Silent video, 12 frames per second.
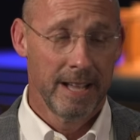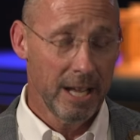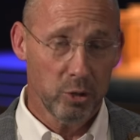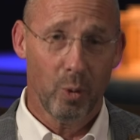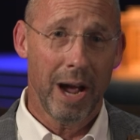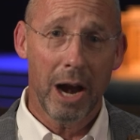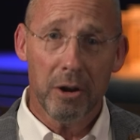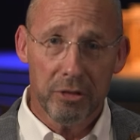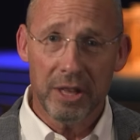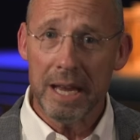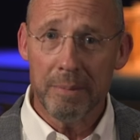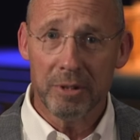That's why our
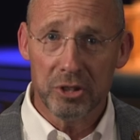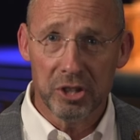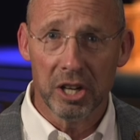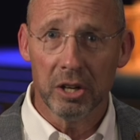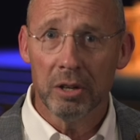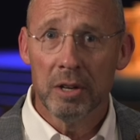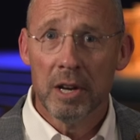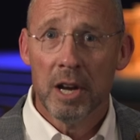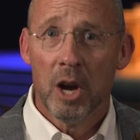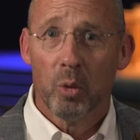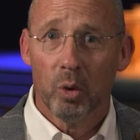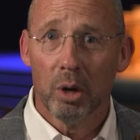theme this year
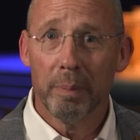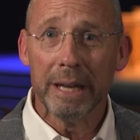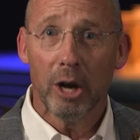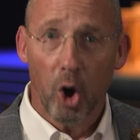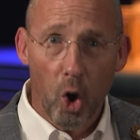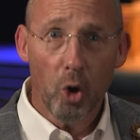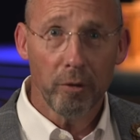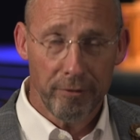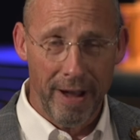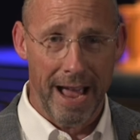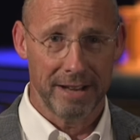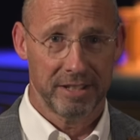will be Hold
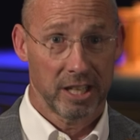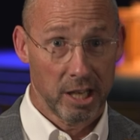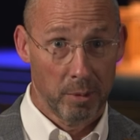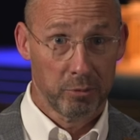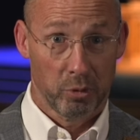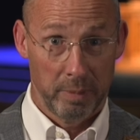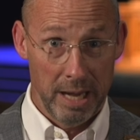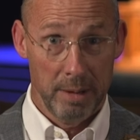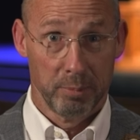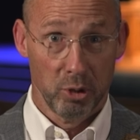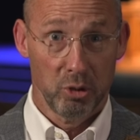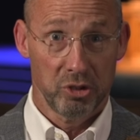Fast. It comes from
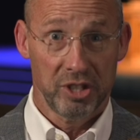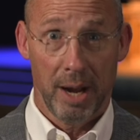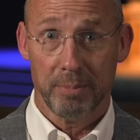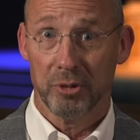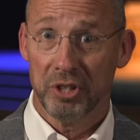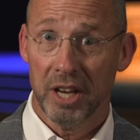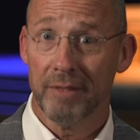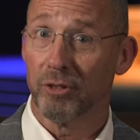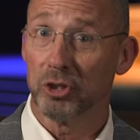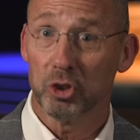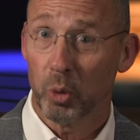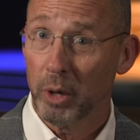Hebrews chapter 10,
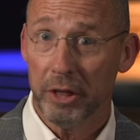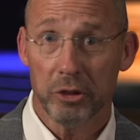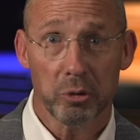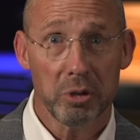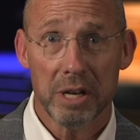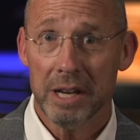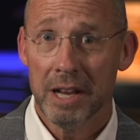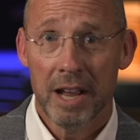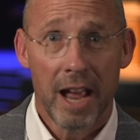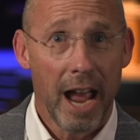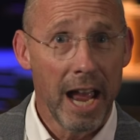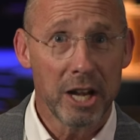verse 23
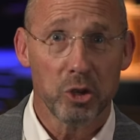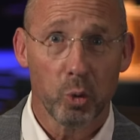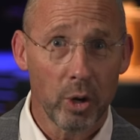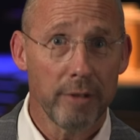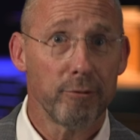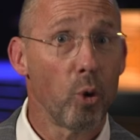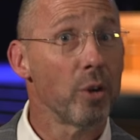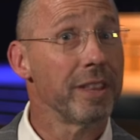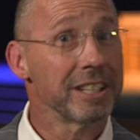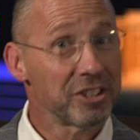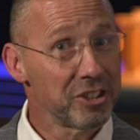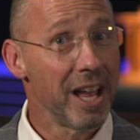and 24
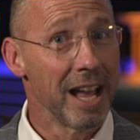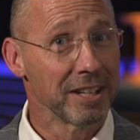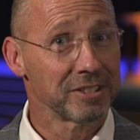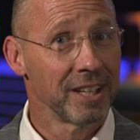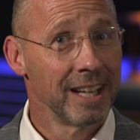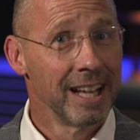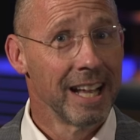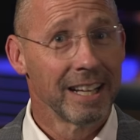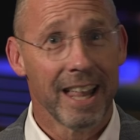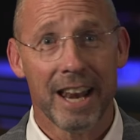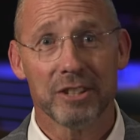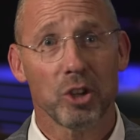that says,
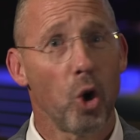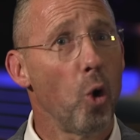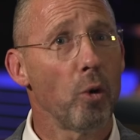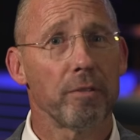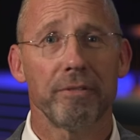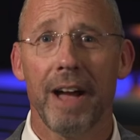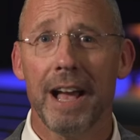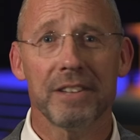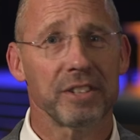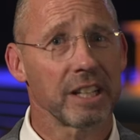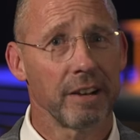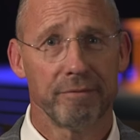"Let us hold
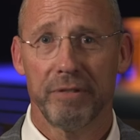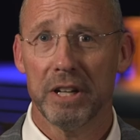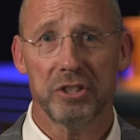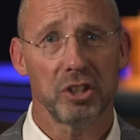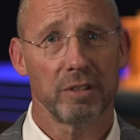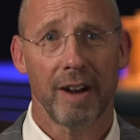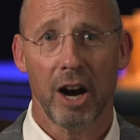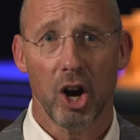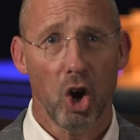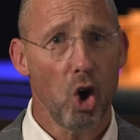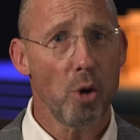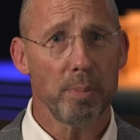fast the confession of our
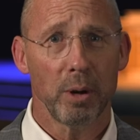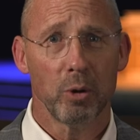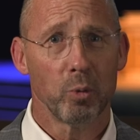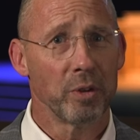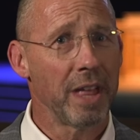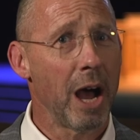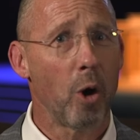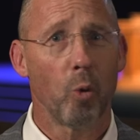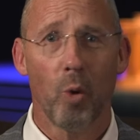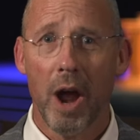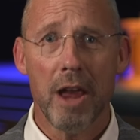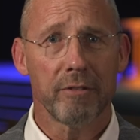hope without
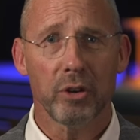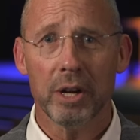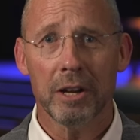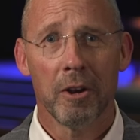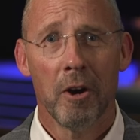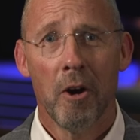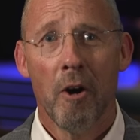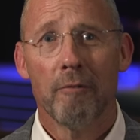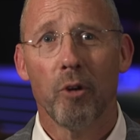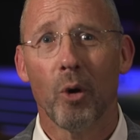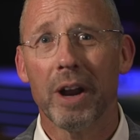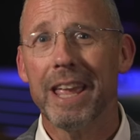wavering,
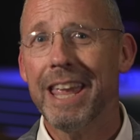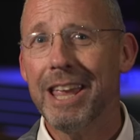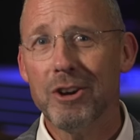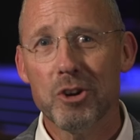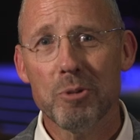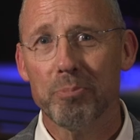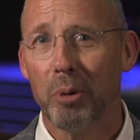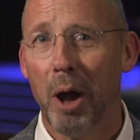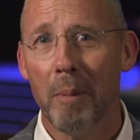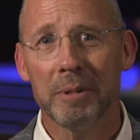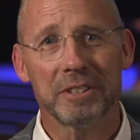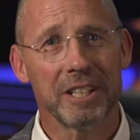for he who
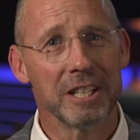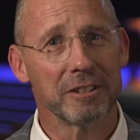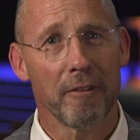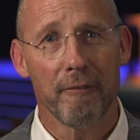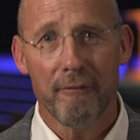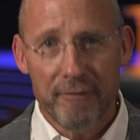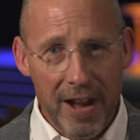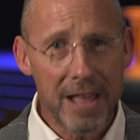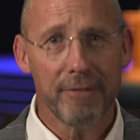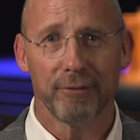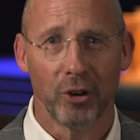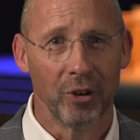promised is
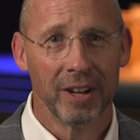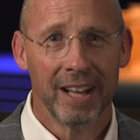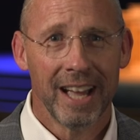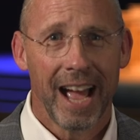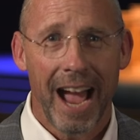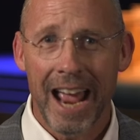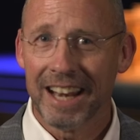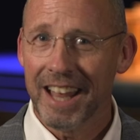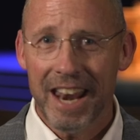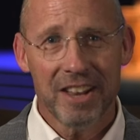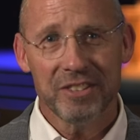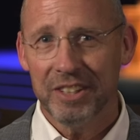faithful. And
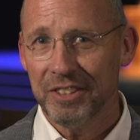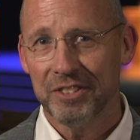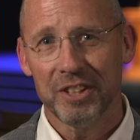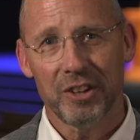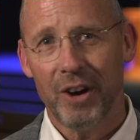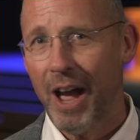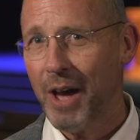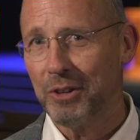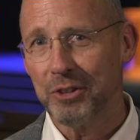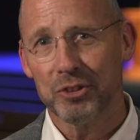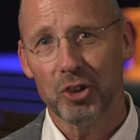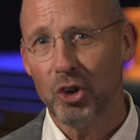let us consider how to
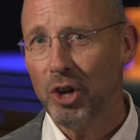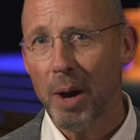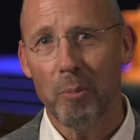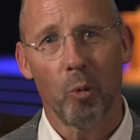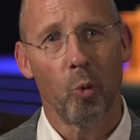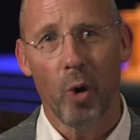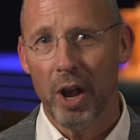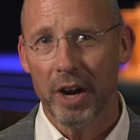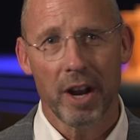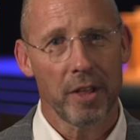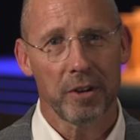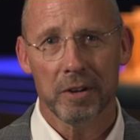stir up one
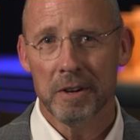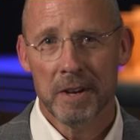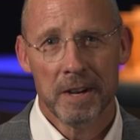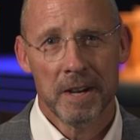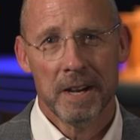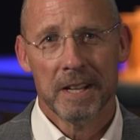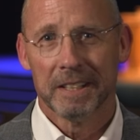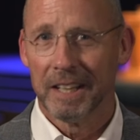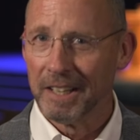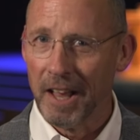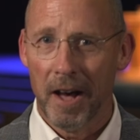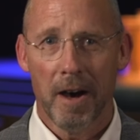another to
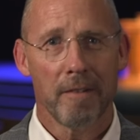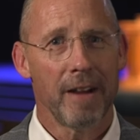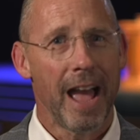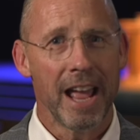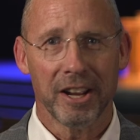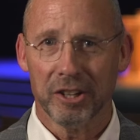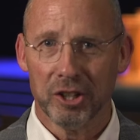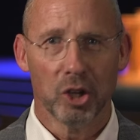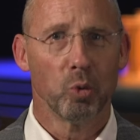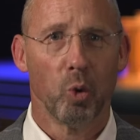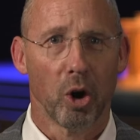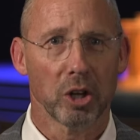love and good
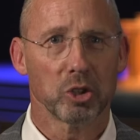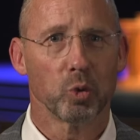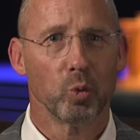works."